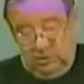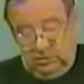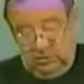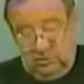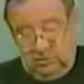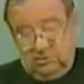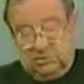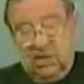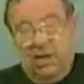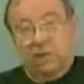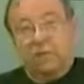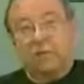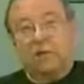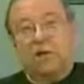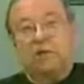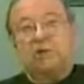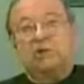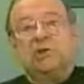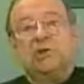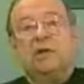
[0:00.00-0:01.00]
So there's a lot of
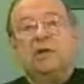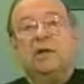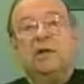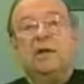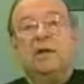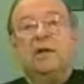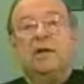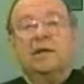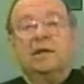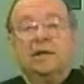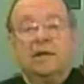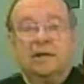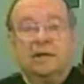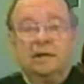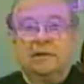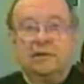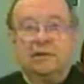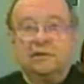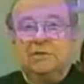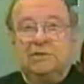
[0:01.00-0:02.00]
pressure on
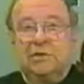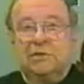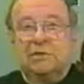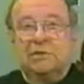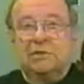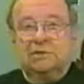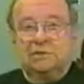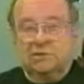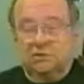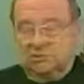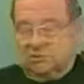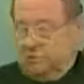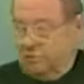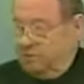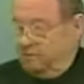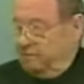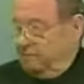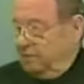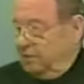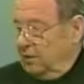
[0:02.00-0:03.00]
getting these test scores up
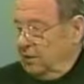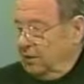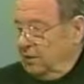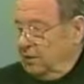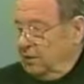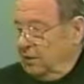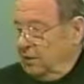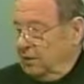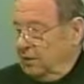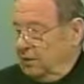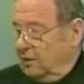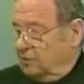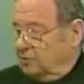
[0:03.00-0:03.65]
and getting.